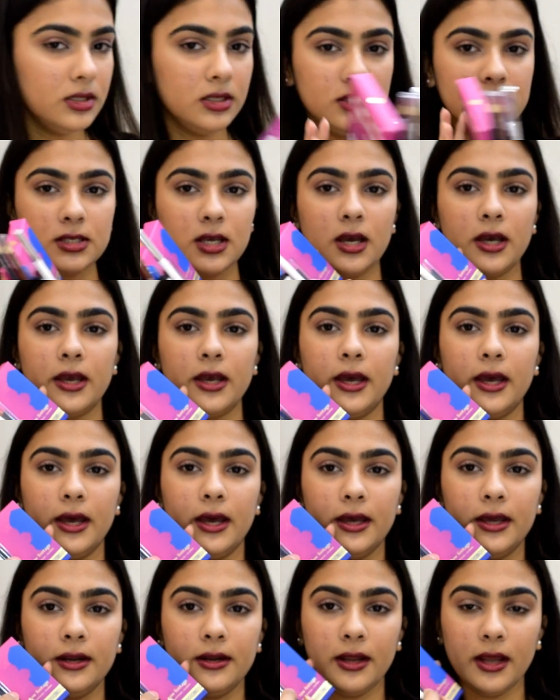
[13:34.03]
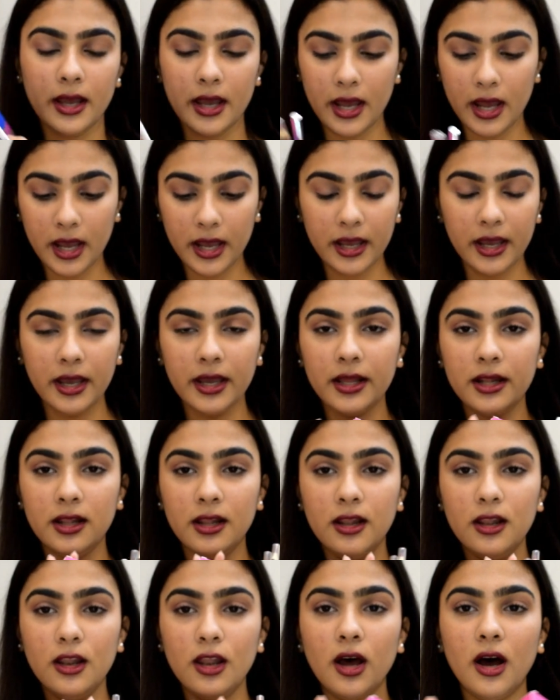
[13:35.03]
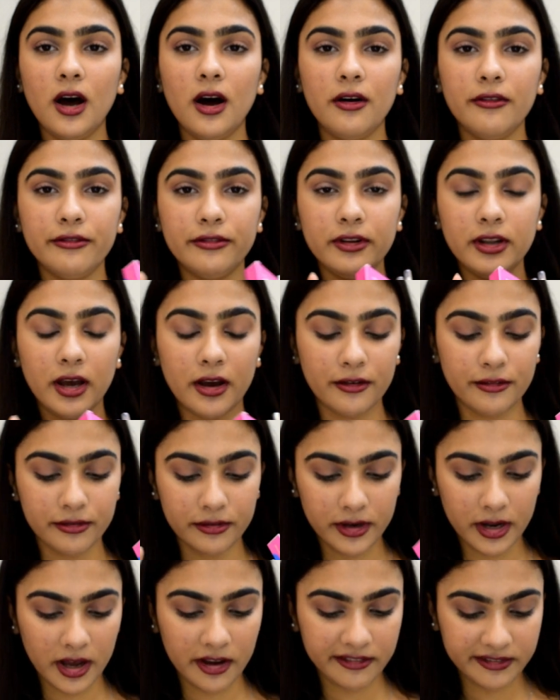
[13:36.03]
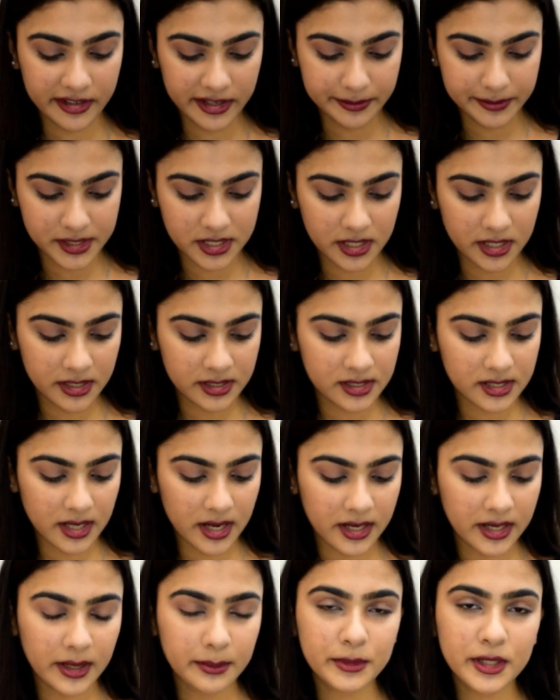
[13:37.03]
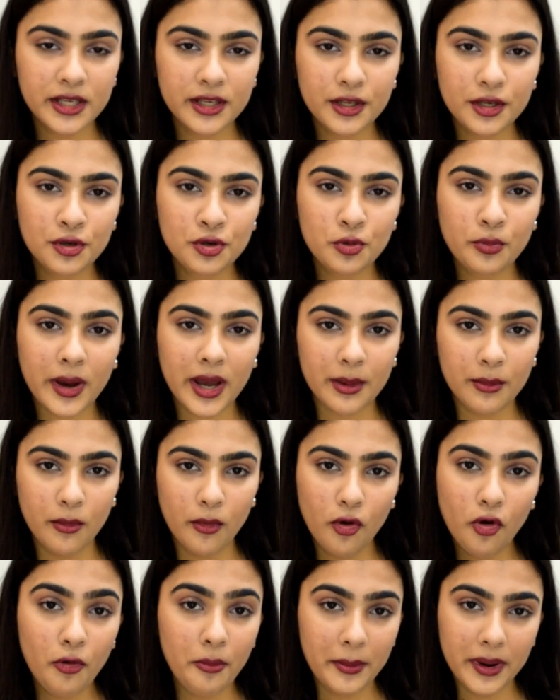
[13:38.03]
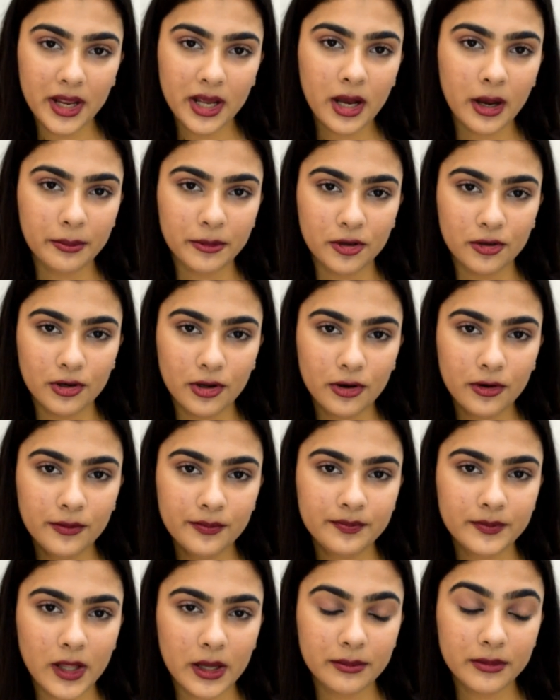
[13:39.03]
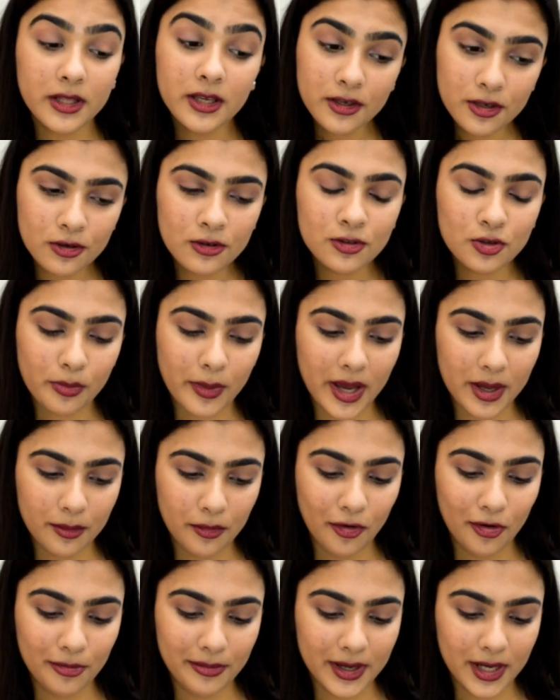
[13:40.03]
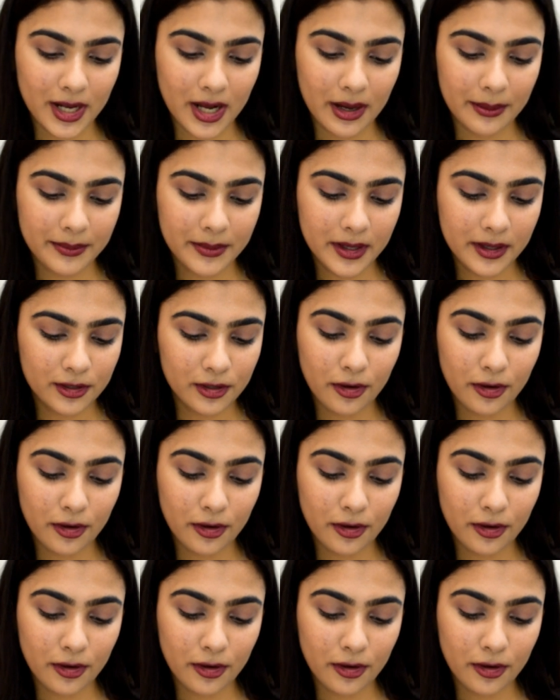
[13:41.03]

These are hair. I love, love, love lipsticks. And I'm thinking to buy more makeup, you know? I'm thinking to buy more makeup.